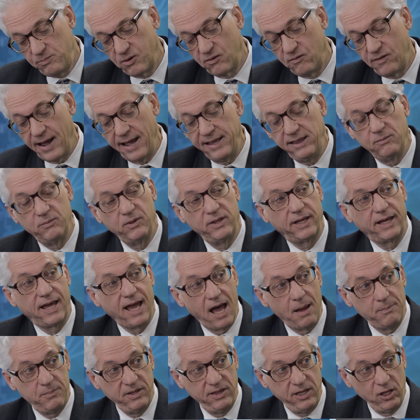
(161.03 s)
provide them with a
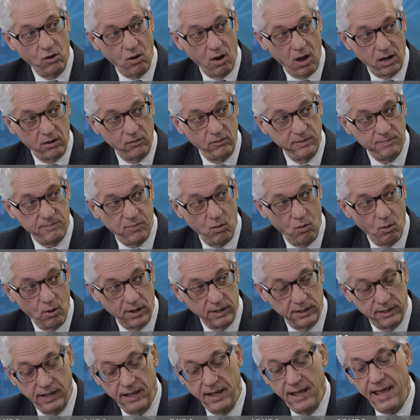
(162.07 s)
copy of the audit
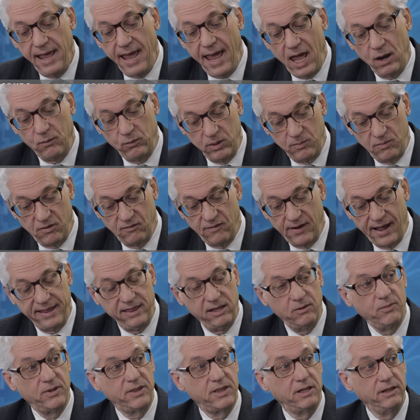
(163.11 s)
report, and we provide
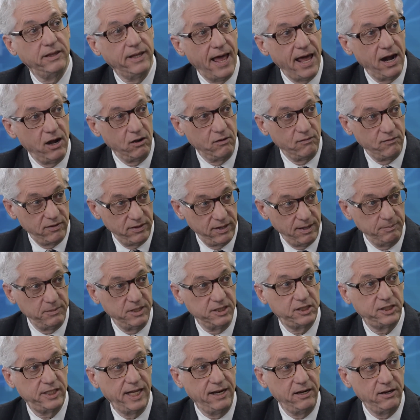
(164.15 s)
them with a letter for them
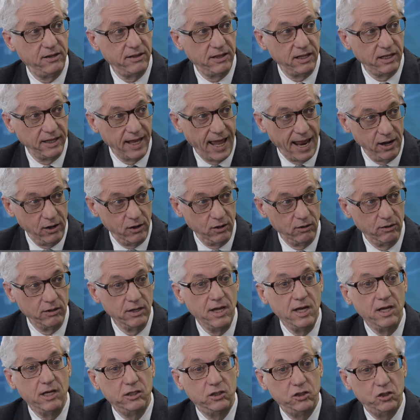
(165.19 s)
to send to the lender
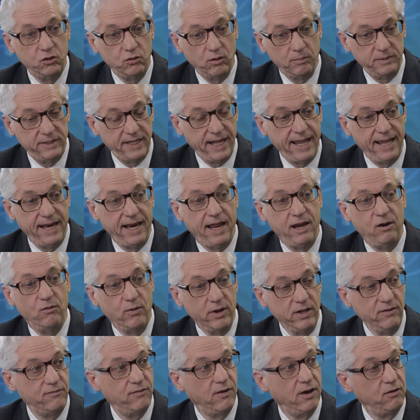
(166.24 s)
to obtain a
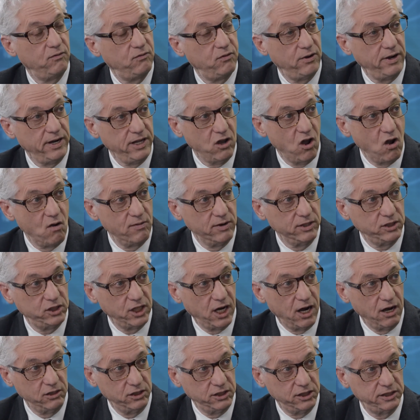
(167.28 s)
refund for any
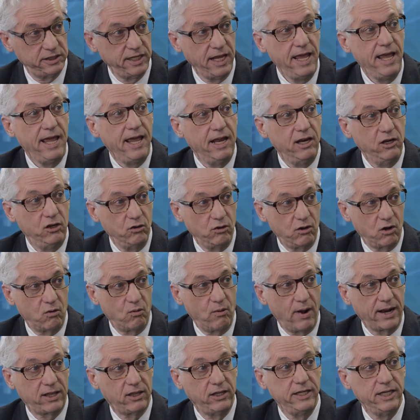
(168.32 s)
overcharges and to
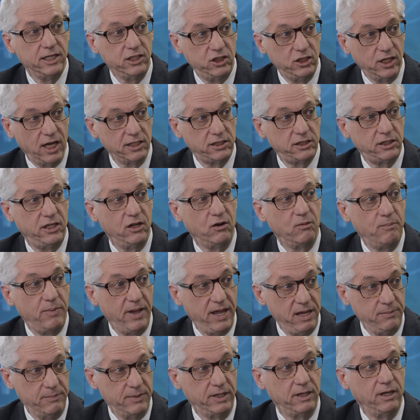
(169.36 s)
correctly adjust their
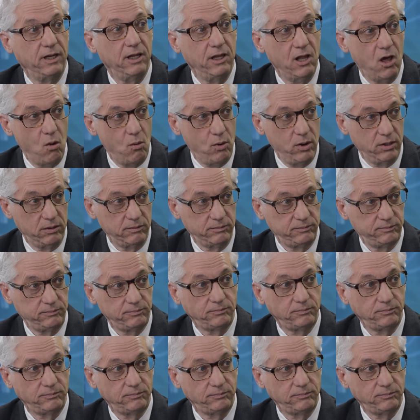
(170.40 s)
payment lower.